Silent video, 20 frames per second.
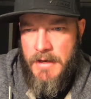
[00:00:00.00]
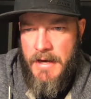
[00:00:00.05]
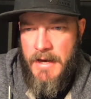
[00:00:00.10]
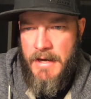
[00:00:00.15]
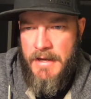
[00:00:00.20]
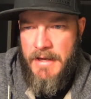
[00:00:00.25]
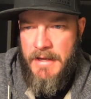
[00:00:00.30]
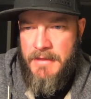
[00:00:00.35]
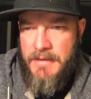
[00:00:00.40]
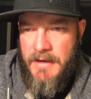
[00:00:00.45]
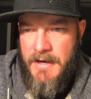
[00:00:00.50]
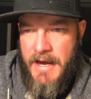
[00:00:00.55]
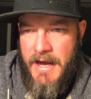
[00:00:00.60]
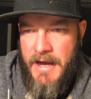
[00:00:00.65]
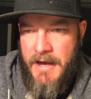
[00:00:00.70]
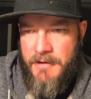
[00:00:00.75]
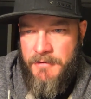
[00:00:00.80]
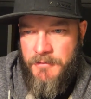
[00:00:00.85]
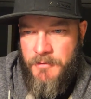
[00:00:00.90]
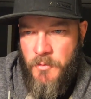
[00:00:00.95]
Ethan
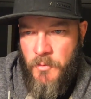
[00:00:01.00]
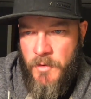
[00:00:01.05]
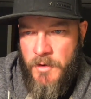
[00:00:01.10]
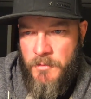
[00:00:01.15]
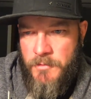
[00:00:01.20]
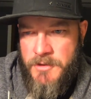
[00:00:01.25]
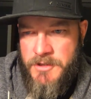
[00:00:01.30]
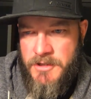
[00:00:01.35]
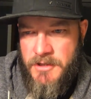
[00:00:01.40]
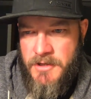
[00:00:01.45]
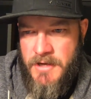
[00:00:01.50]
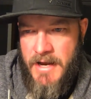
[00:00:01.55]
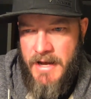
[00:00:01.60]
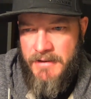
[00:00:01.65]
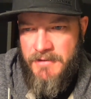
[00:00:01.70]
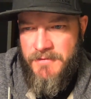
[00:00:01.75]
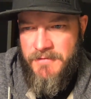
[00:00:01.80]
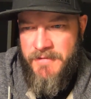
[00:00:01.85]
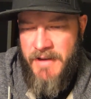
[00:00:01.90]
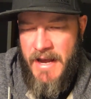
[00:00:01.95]
asked, what would your
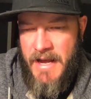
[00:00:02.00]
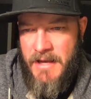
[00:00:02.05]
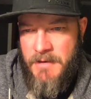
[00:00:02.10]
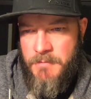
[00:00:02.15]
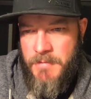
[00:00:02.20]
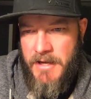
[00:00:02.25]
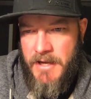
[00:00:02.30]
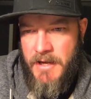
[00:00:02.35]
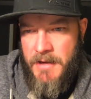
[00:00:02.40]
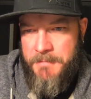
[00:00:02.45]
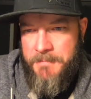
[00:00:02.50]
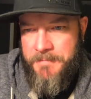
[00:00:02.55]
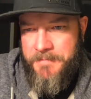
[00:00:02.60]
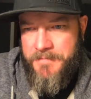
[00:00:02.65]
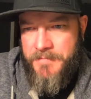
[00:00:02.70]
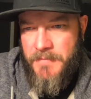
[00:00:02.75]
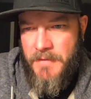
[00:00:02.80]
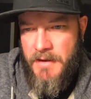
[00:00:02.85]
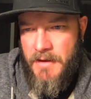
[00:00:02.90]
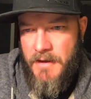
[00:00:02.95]
next van be?
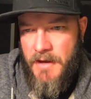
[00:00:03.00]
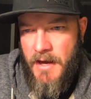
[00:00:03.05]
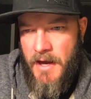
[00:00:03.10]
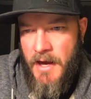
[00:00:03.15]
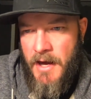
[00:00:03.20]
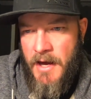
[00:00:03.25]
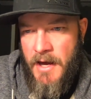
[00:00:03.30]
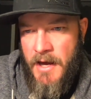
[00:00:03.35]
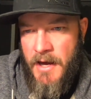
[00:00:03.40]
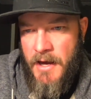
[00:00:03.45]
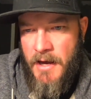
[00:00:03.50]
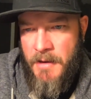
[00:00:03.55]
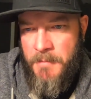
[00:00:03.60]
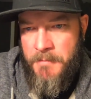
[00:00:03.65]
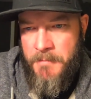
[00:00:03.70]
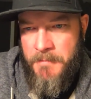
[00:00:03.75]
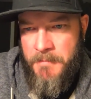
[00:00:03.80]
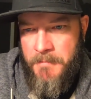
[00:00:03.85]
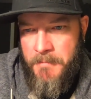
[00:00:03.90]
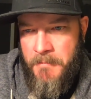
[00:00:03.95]

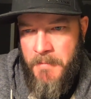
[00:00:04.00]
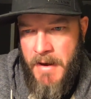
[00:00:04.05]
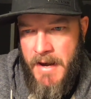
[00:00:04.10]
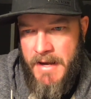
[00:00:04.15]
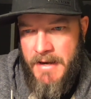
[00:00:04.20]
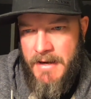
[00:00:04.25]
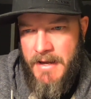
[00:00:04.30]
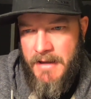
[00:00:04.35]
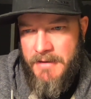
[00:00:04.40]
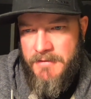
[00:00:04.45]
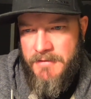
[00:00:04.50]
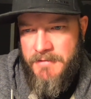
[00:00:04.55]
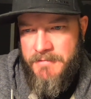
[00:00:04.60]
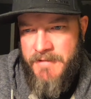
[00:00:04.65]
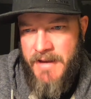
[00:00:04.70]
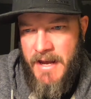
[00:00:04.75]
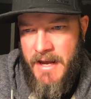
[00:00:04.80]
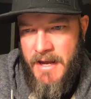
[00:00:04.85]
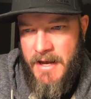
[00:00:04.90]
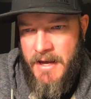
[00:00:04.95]
My next
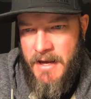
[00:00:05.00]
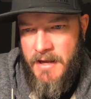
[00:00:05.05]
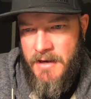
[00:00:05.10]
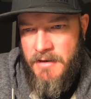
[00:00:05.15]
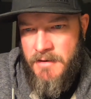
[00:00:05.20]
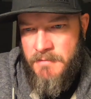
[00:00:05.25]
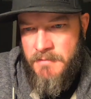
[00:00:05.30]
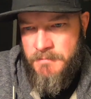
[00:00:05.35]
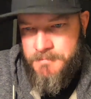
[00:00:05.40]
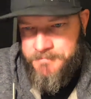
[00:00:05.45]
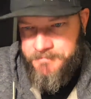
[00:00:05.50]
van,